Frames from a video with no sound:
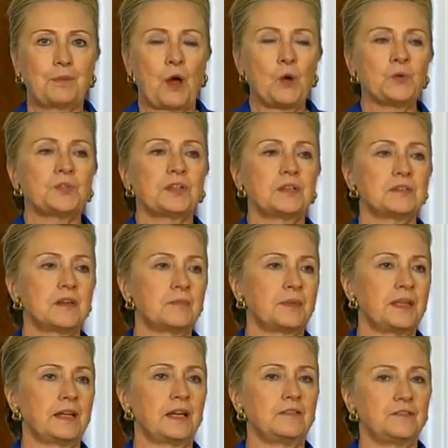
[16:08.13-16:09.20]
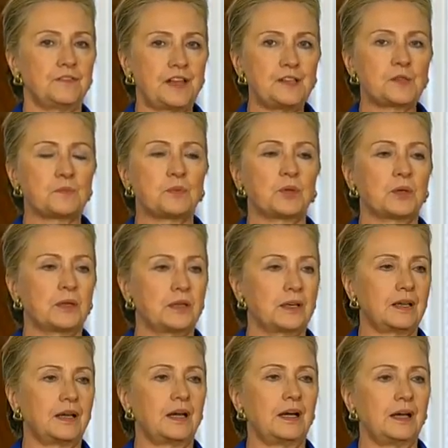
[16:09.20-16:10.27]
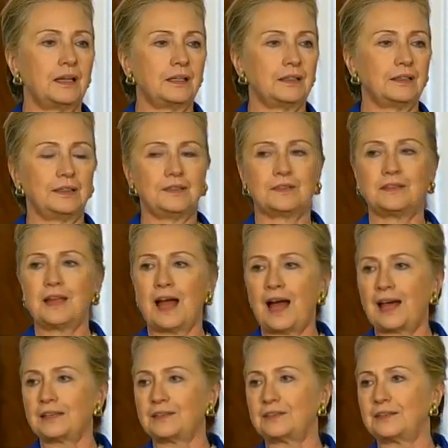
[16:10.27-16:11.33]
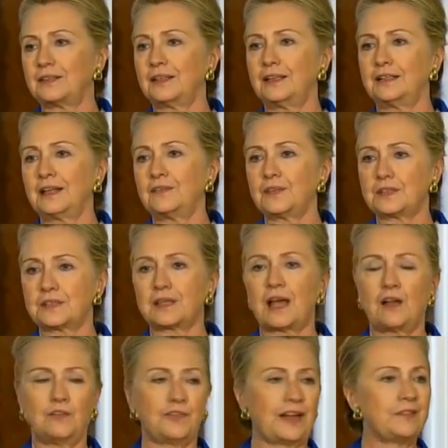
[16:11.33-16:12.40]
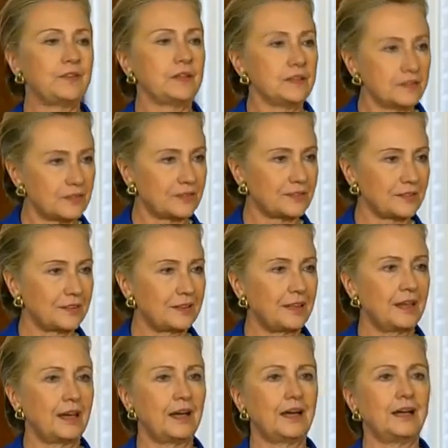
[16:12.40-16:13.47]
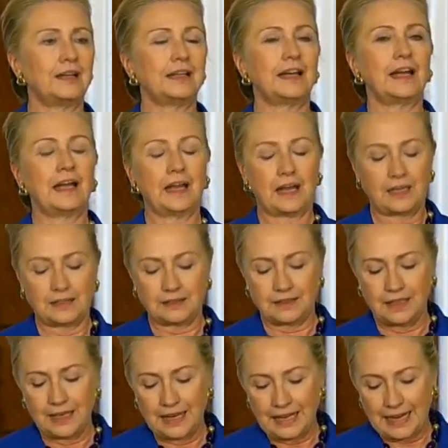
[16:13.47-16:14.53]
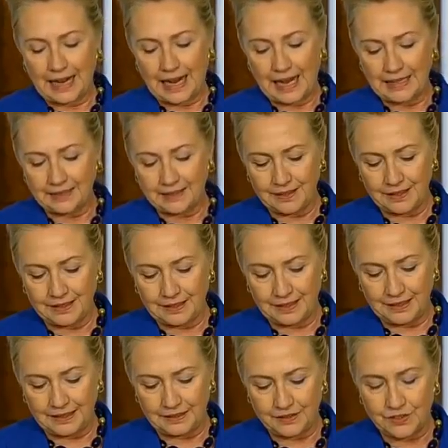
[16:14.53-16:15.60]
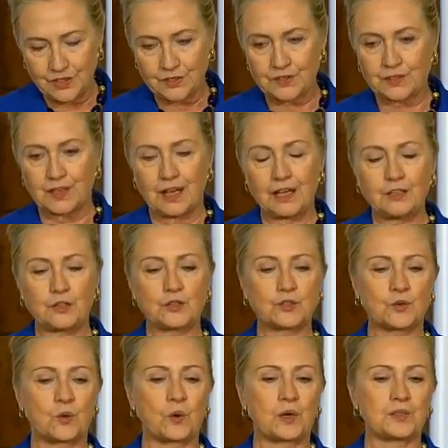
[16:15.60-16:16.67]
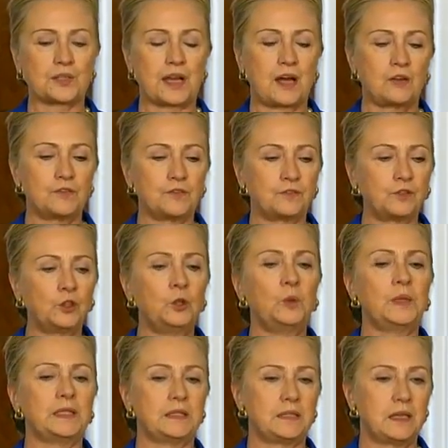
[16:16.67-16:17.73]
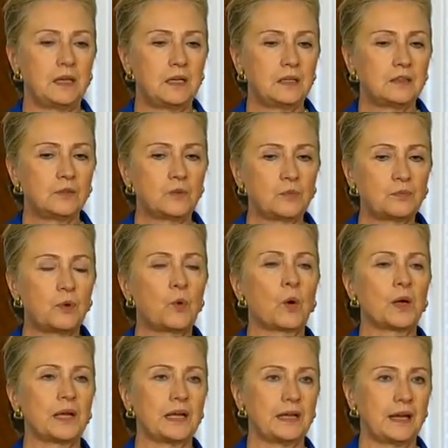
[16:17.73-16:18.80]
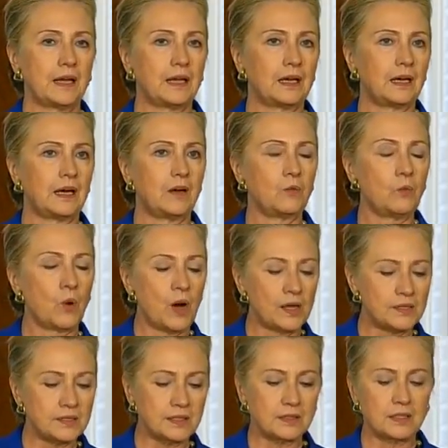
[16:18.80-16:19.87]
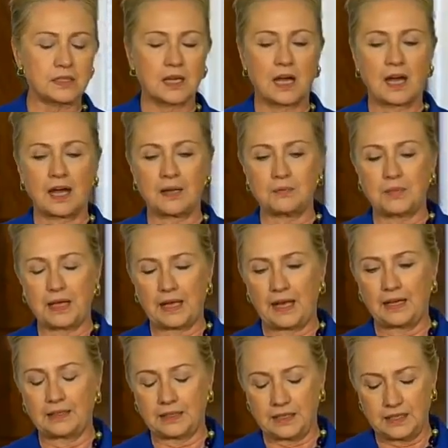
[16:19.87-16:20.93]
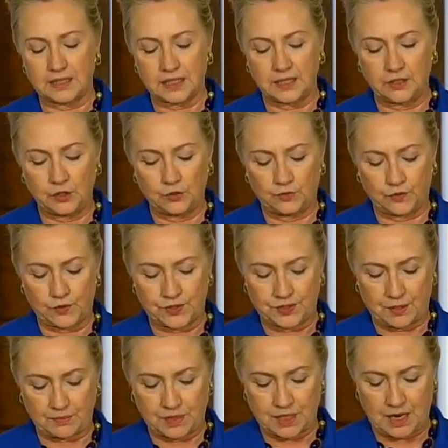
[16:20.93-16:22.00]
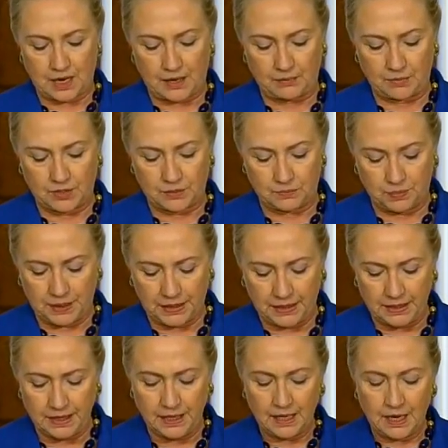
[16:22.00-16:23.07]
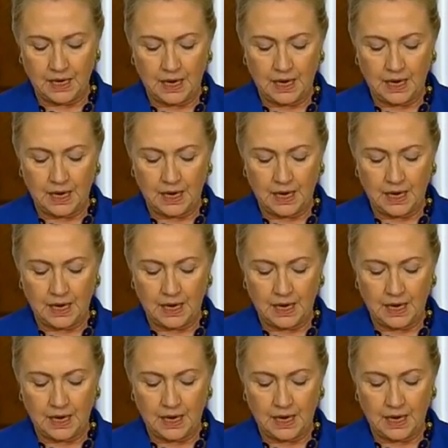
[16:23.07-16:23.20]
posting something on Facebook is not, in and of itself, evidence. And I think it just underscores how fluid the reporting was at the time and continued for some time to be.